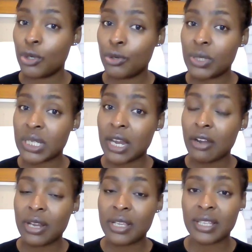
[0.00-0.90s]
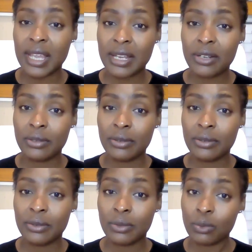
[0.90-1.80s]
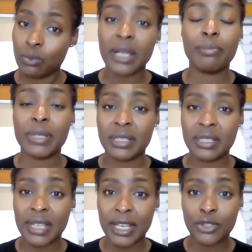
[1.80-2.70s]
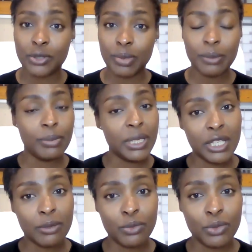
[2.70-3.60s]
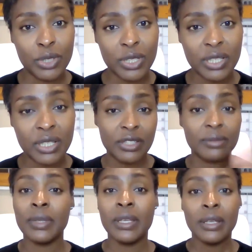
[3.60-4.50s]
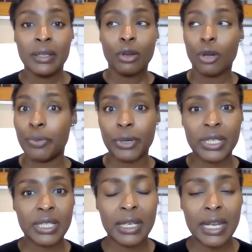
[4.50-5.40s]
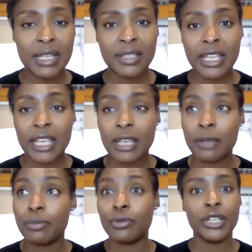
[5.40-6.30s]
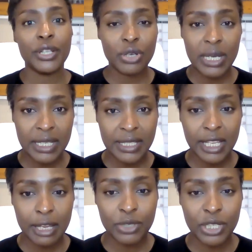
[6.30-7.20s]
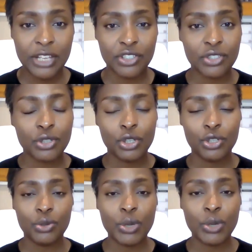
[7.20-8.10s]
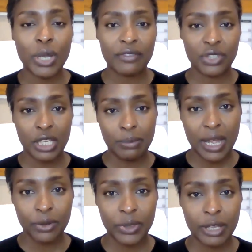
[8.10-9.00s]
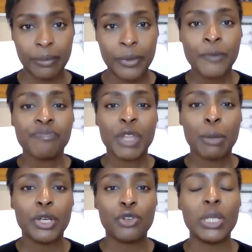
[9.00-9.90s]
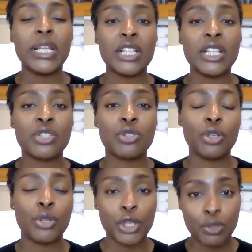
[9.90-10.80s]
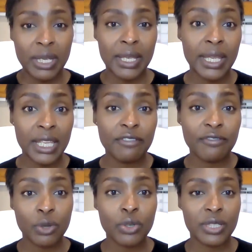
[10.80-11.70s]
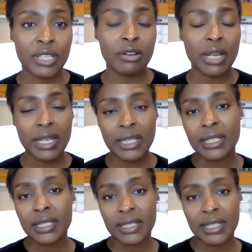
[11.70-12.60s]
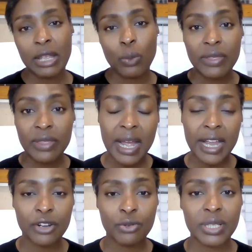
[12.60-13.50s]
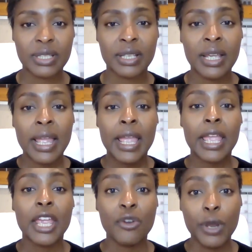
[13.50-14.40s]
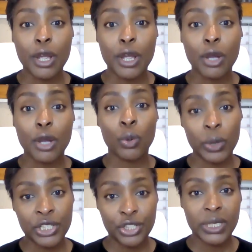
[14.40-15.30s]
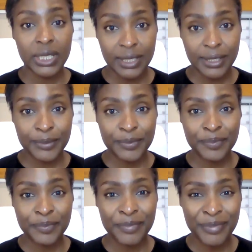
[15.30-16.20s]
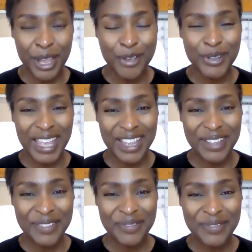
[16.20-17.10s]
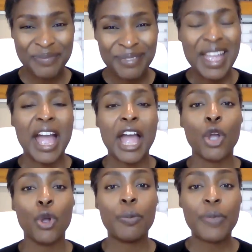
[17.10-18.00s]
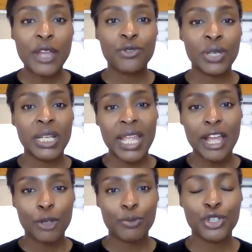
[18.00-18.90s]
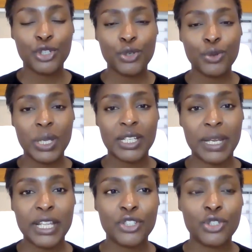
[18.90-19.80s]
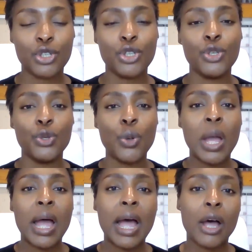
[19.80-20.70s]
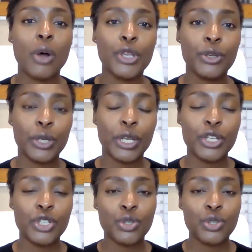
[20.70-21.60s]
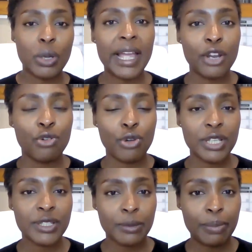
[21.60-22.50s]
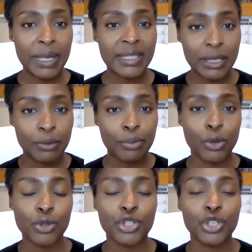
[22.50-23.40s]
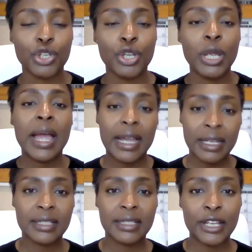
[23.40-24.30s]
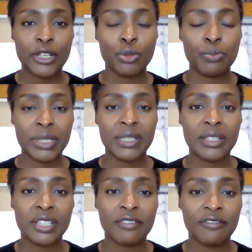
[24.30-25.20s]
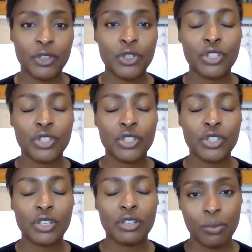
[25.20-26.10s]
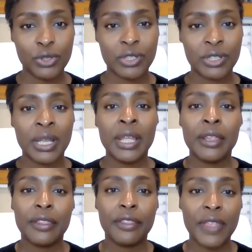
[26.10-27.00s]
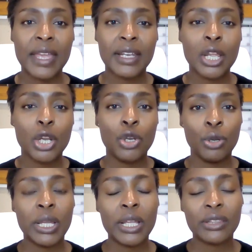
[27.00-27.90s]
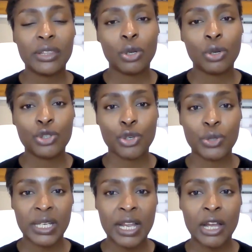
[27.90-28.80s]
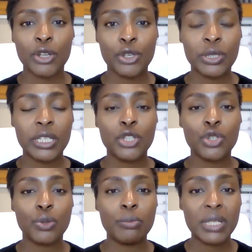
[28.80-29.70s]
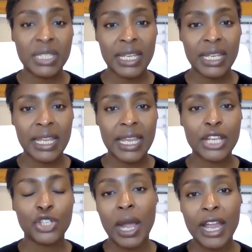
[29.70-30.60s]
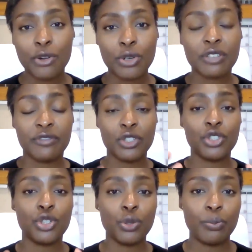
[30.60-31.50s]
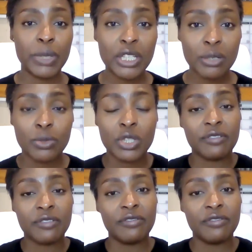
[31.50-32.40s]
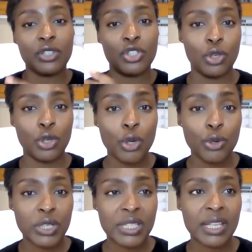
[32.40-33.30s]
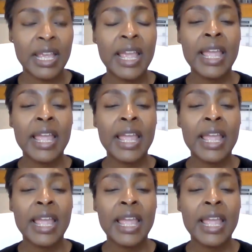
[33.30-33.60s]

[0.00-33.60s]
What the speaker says: low risk areas can wake up and decide to be medium risk if the operating landscape or regulatory landscape changes. So you do have to keep an eye on them, but really it's not going to be a key focus area in the same way that a high risk area or issue is. Okay? I hope that really helps you and explains to you how you're going to apply a risk-based approach. Understand your business first and foremost. Then look at the controls and how you need to mitigate your high risk versus your medium risk versus your low risk.